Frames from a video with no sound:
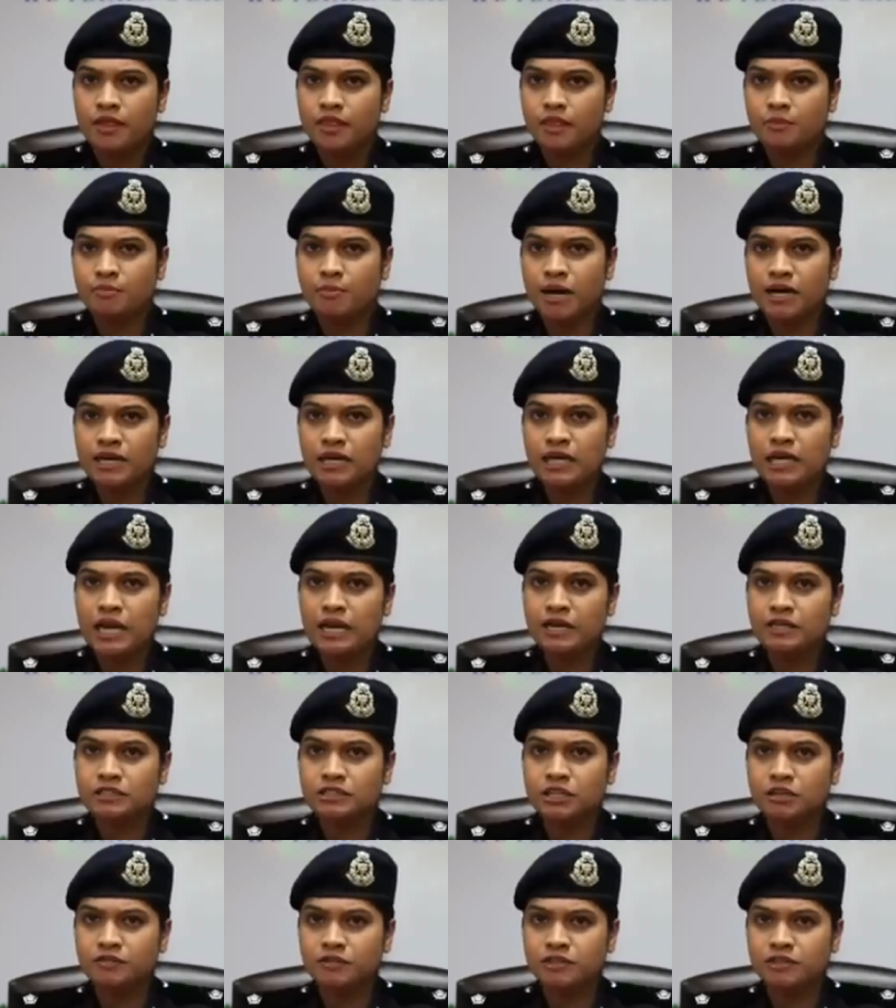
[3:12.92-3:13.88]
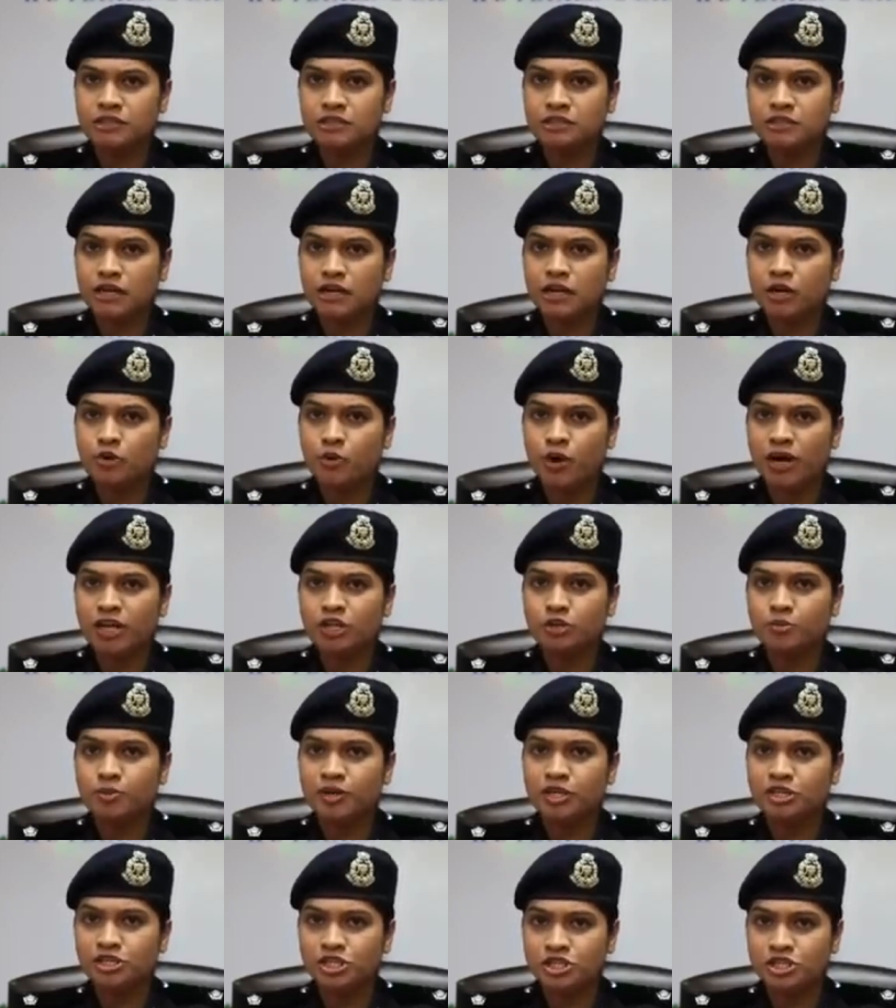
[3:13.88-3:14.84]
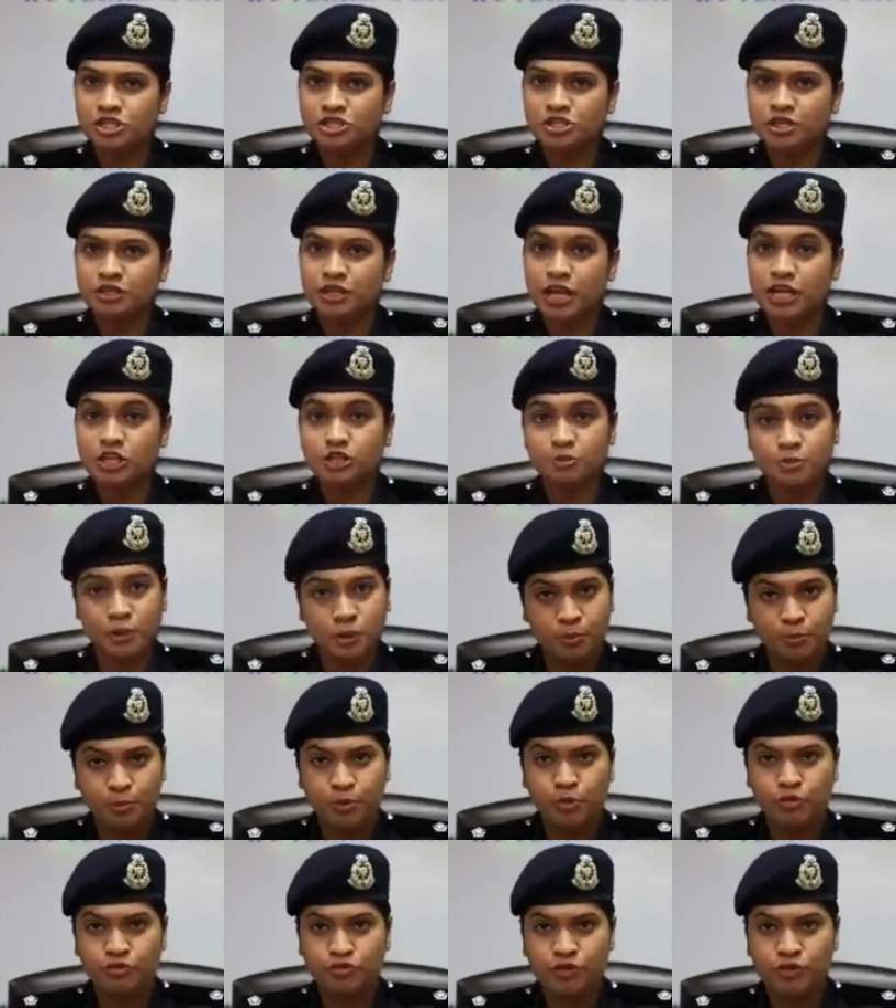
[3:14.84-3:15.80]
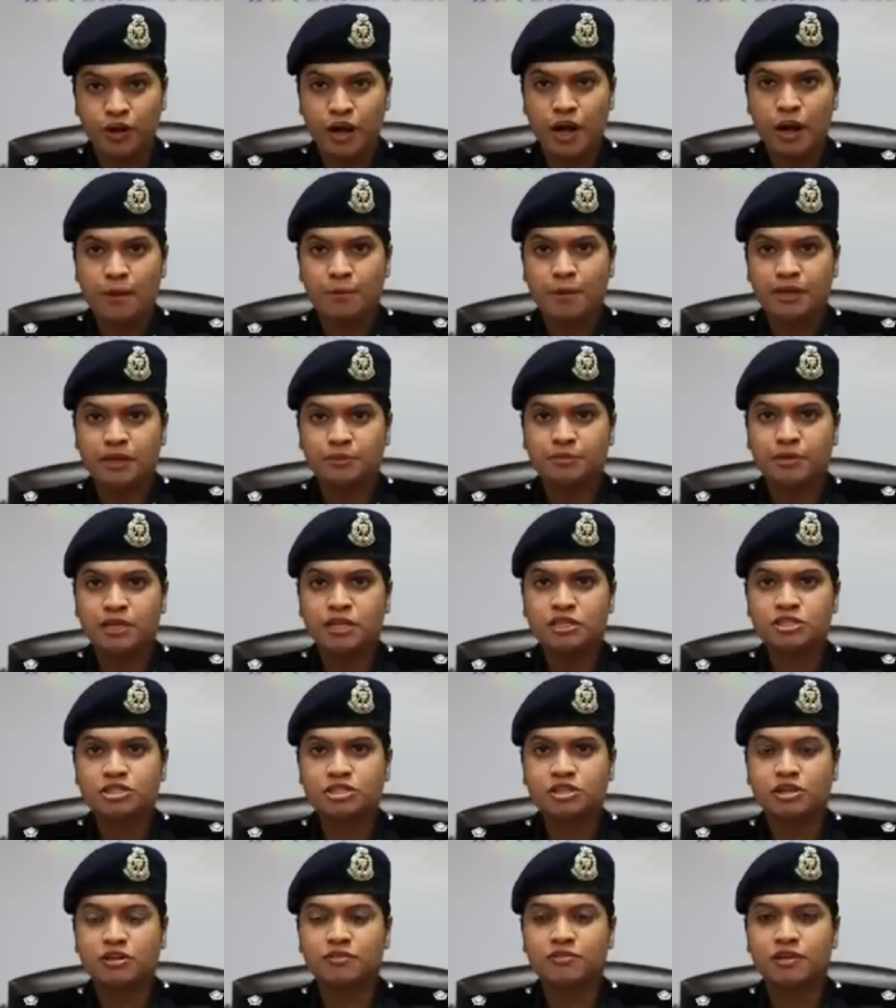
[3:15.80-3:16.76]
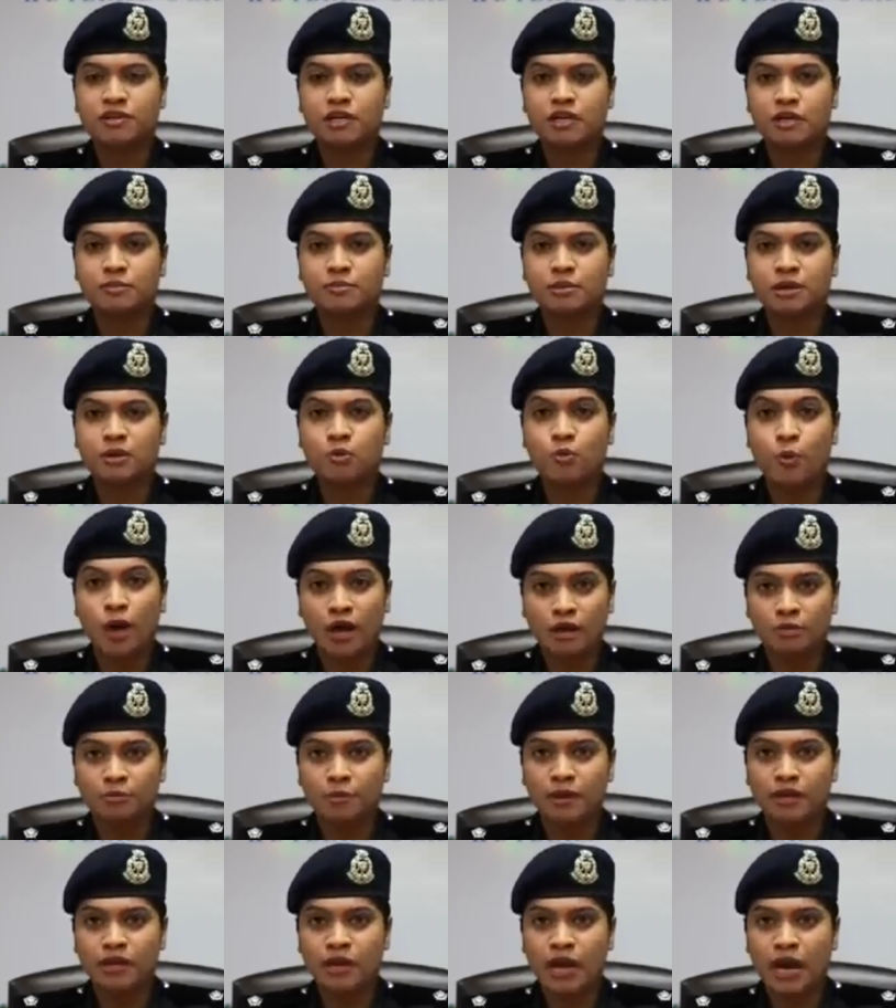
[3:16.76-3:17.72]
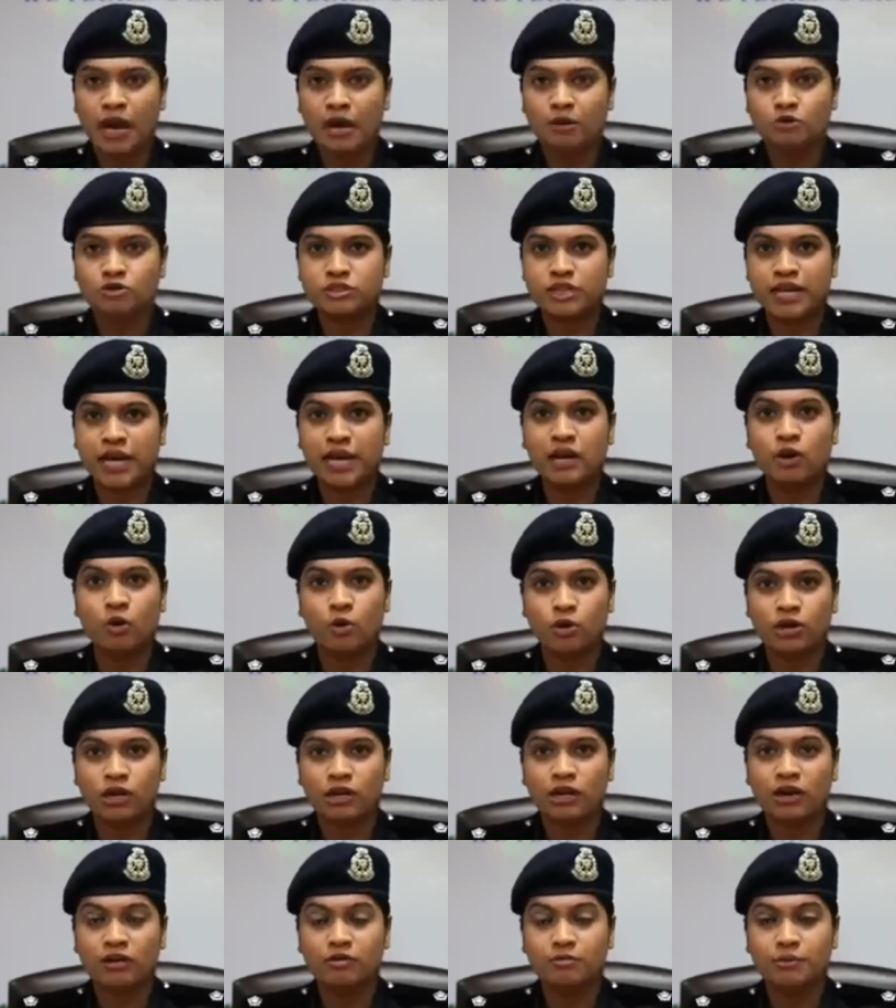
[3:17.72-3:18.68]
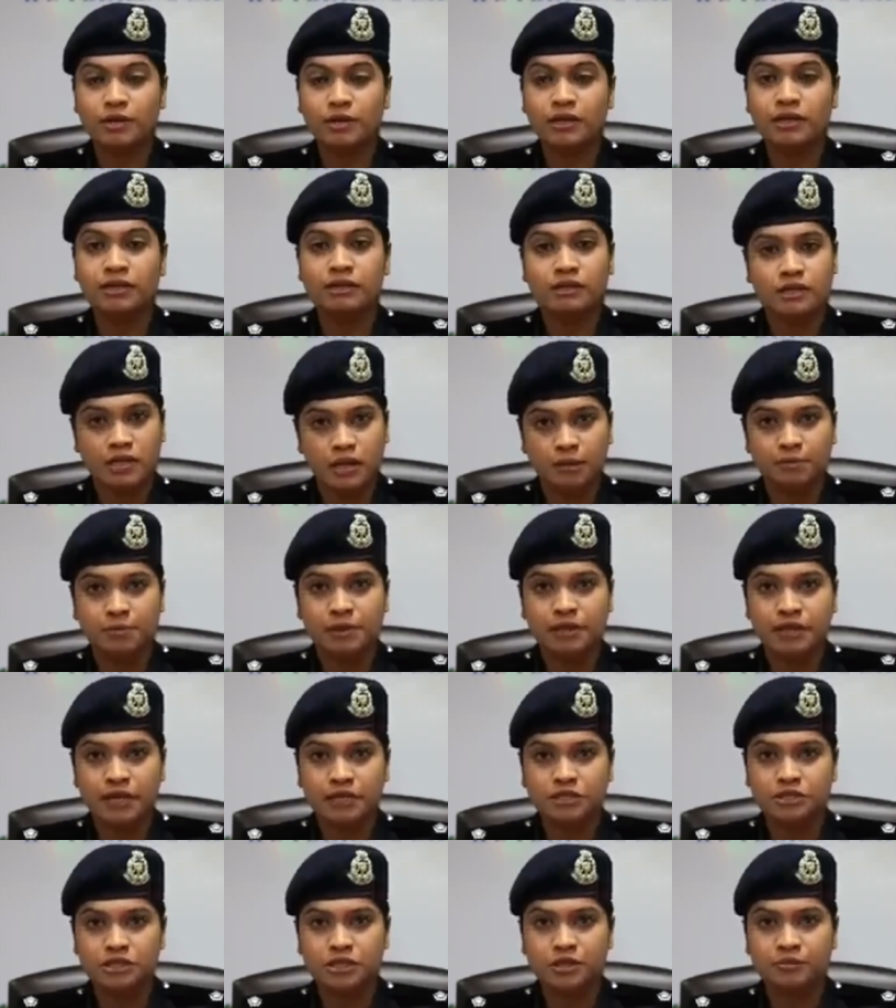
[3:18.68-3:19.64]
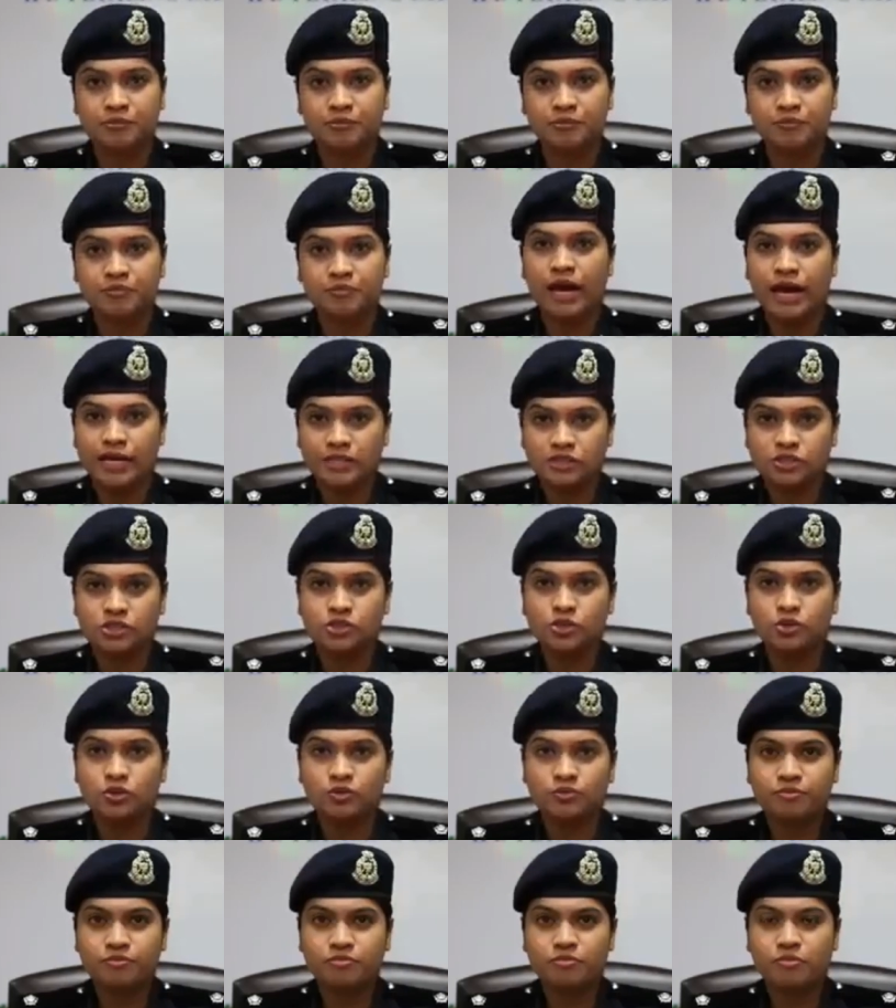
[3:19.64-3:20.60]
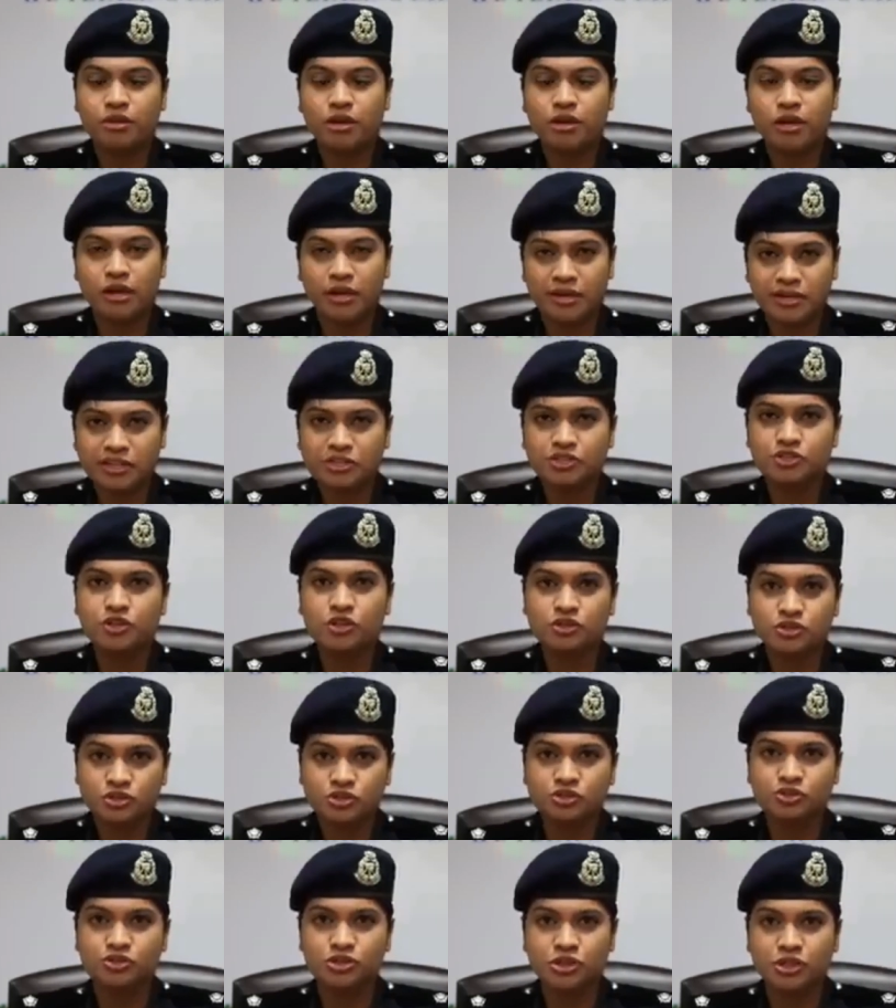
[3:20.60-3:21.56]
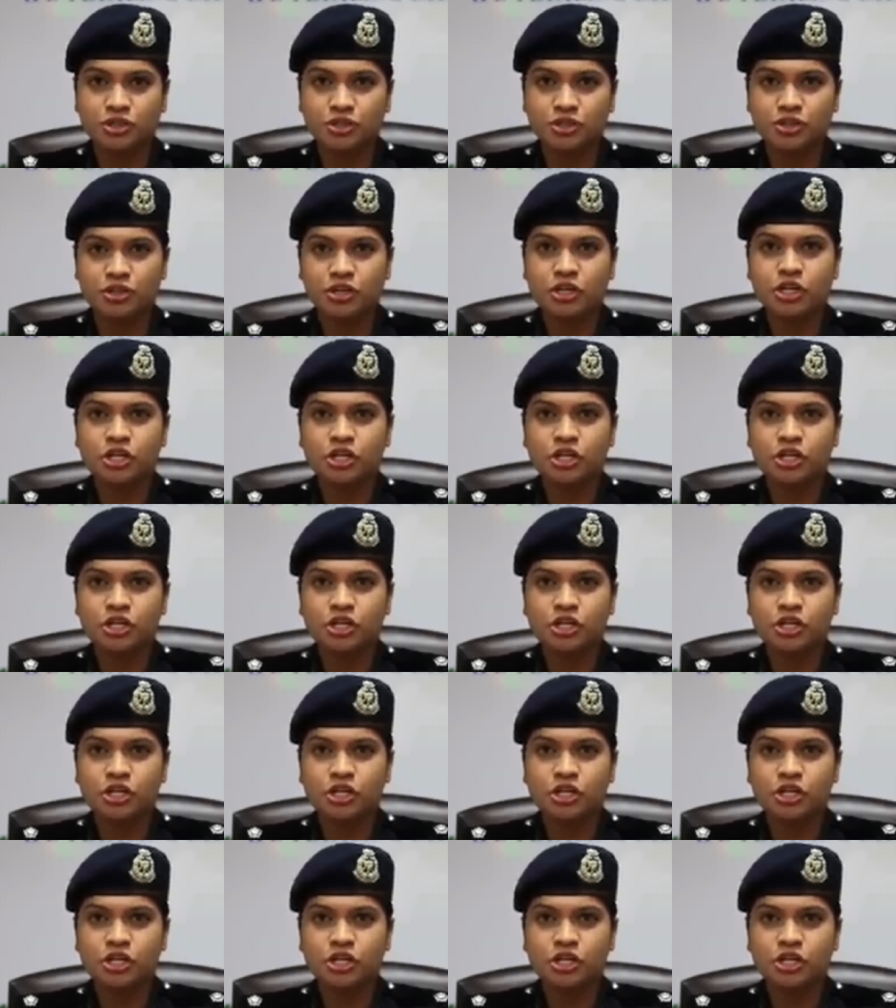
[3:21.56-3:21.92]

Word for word: the moneylender services are required to be registered and to be approved by the Ministry of Urban Wellbeing, Housing and Local Government And so, it is your duty